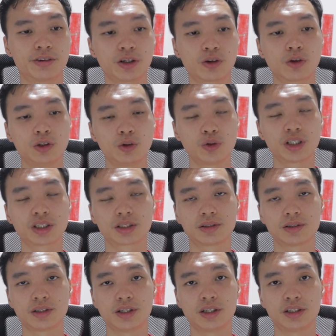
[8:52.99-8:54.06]
Rico
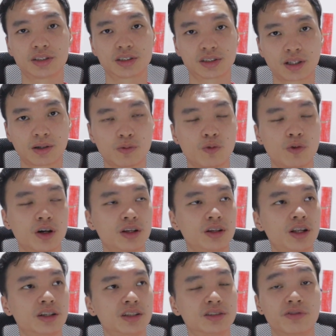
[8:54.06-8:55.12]
Lewis is
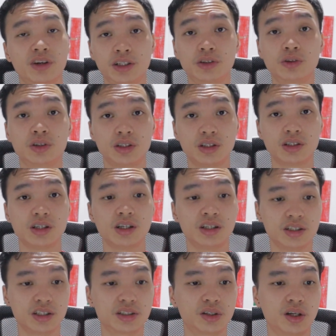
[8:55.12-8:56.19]
someone that is very good
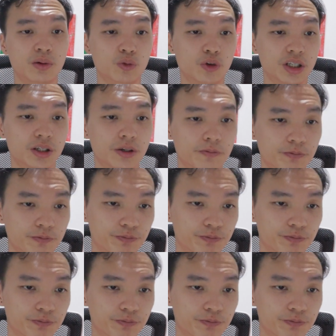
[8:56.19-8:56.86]
in this game week.